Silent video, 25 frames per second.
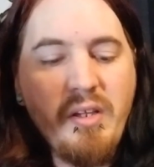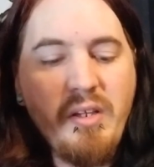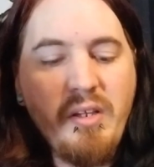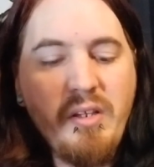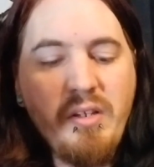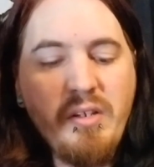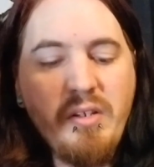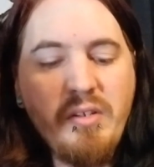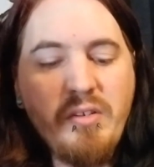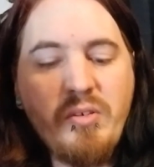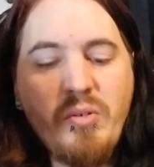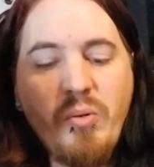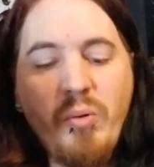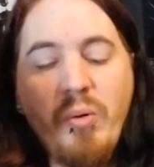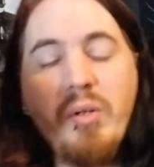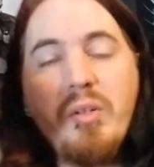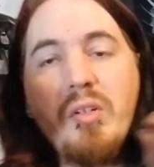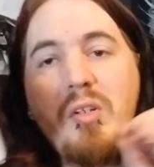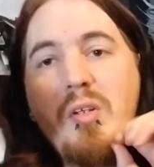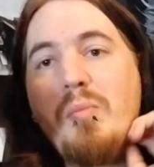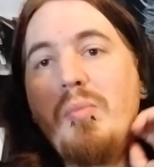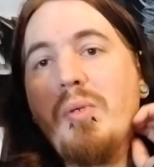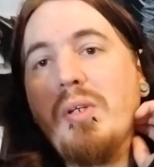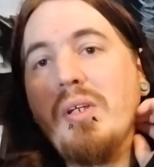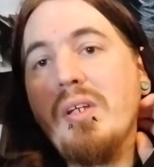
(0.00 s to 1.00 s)
is going
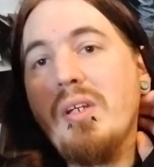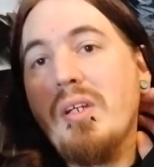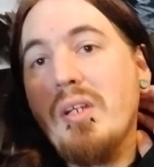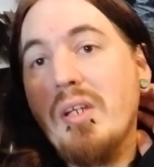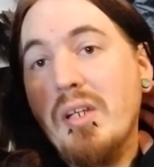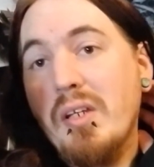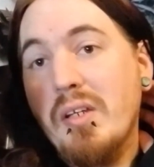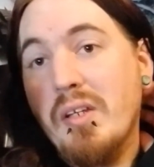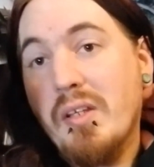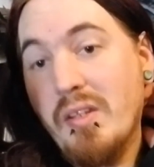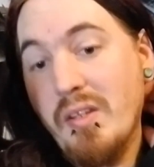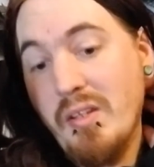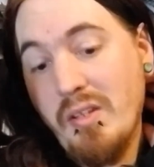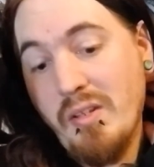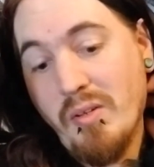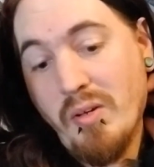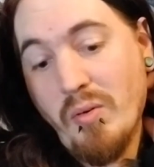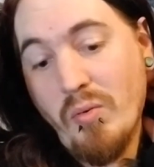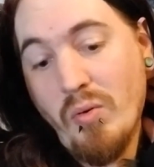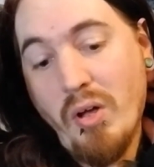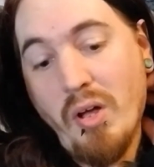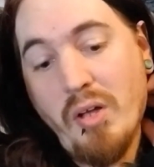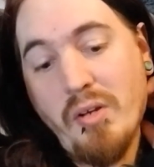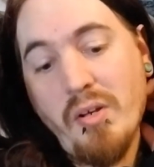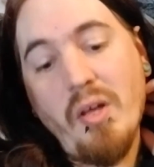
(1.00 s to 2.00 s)
to be
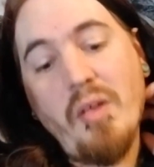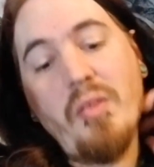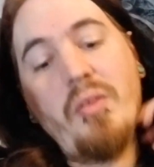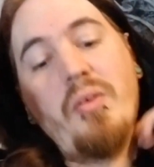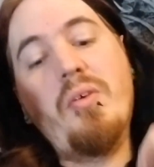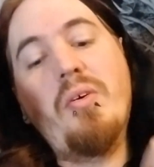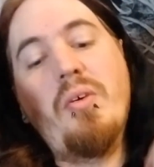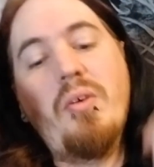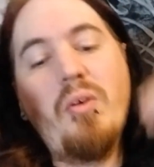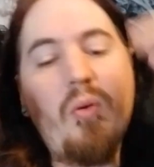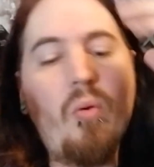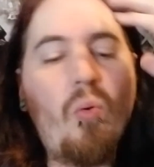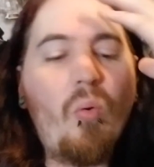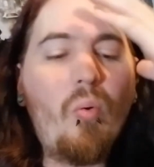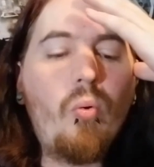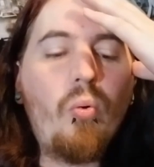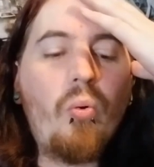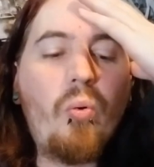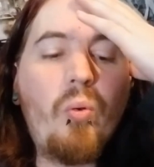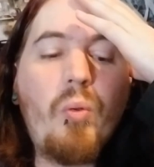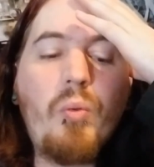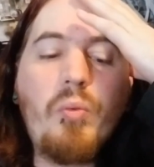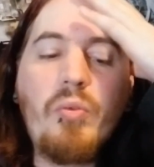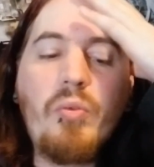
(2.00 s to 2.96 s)
another old